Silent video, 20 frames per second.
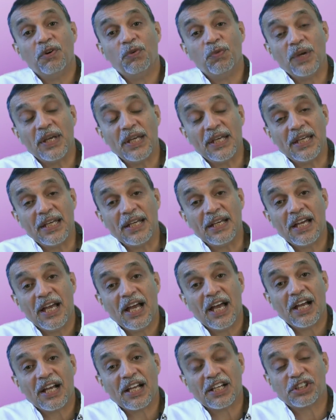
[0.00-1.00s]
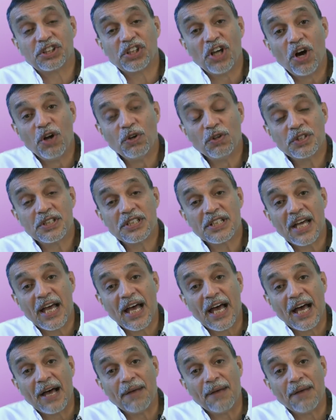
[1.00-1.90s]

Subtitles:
We controlled